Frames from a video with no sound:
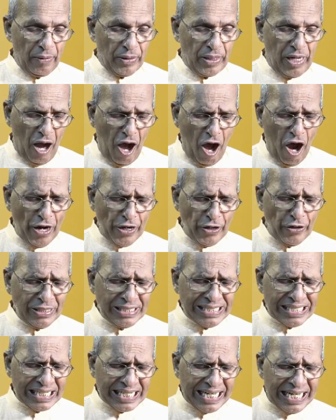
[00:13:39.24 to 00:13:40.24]
God who
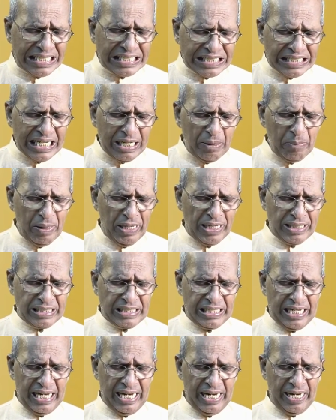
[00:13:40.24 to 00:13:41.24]
is rich in
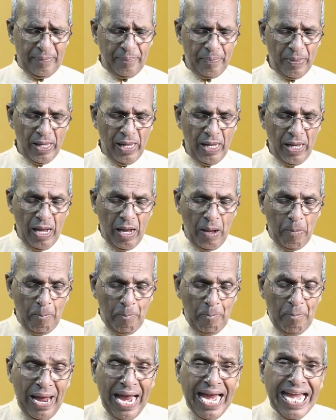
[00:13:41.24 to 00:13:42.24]
mercy
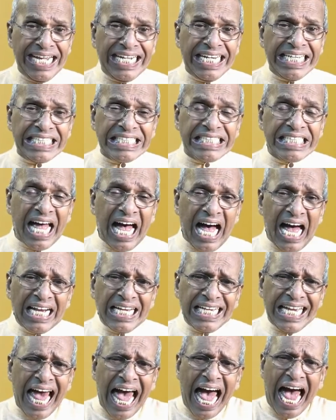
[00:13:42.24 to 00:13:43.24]
made us
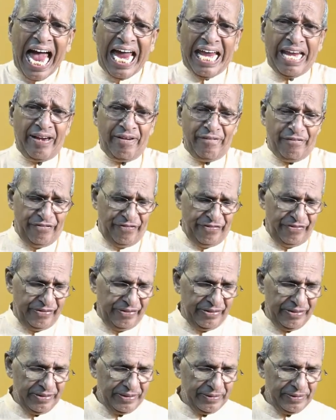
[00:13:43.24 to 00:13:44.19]
alive.